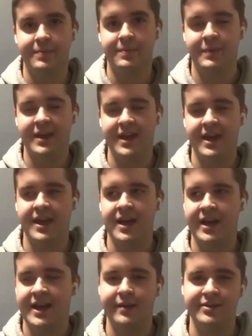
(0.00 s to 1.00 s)
began,
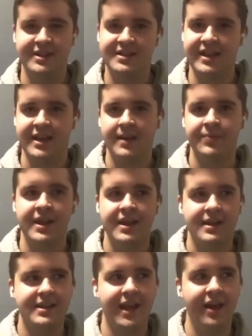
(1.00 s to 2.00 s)
and I would just like
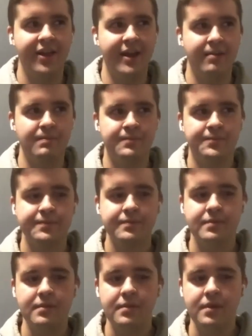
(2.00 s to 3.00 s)
tell them.
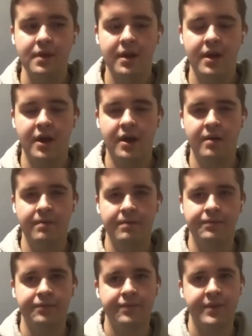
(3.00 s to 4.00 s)
Um,
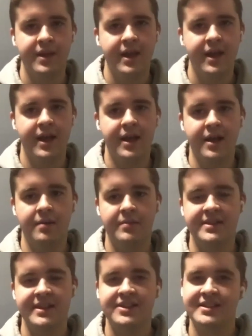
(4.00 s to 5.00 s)
um,
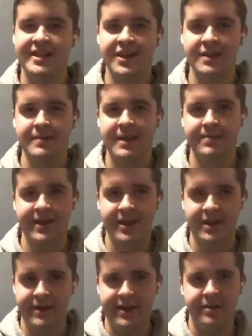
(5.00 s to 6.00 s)
it's like just tell them a bit
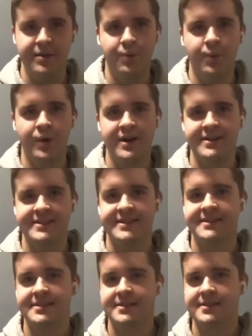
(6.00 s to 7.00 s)
about what
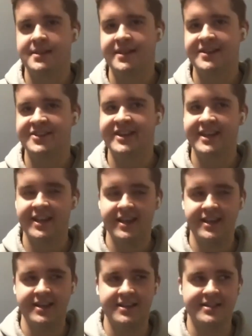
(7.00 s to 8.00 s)
stuttering
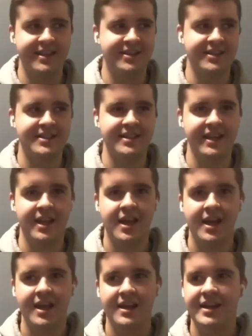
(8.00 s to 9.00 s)
is, and just like
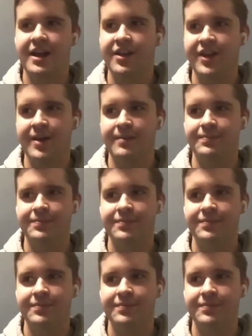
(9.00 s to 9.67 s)
tell them